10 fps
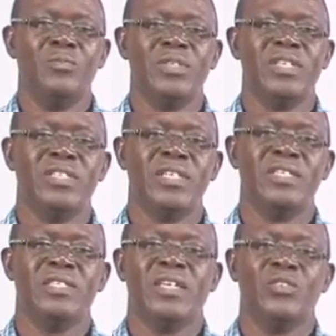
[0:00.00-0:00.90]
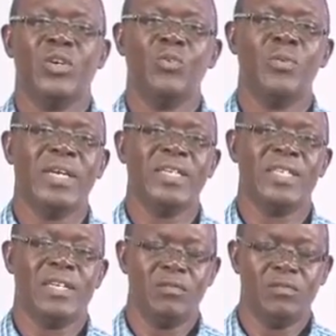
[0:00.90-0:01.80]
Peter says that you are a
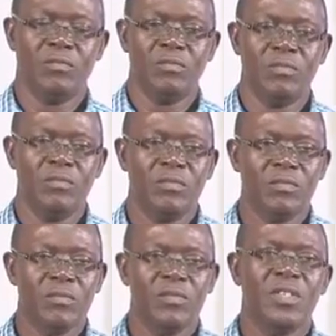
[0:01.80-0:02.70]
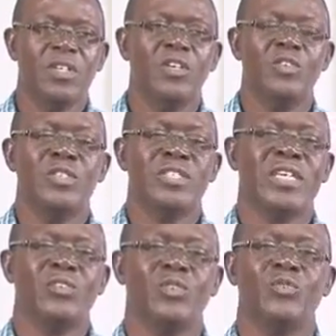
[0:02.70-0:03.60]
womanizer. You
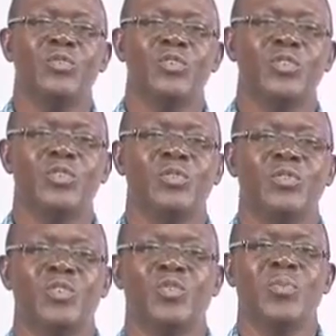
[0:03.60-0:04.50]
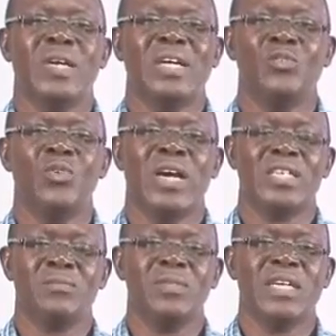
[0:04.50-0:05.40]
decide not to bother. You won't
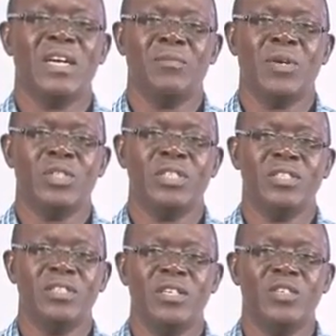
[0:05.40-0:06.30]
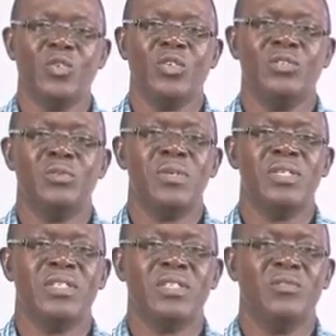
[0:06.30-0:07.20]
ask Peter about it, and so it
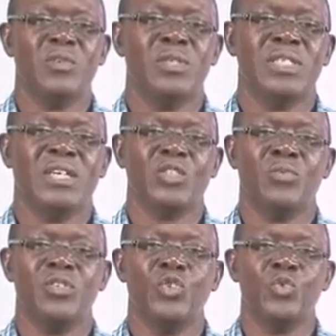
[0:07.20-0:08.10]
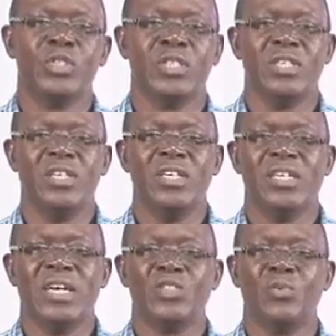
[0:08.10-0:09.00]
remains information that has not been used,
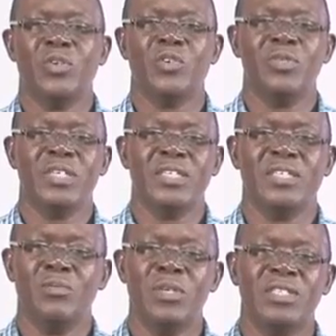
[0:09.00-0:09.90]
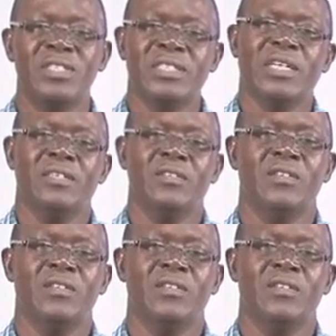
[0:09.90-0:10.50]
that has not been communicated. It remains data.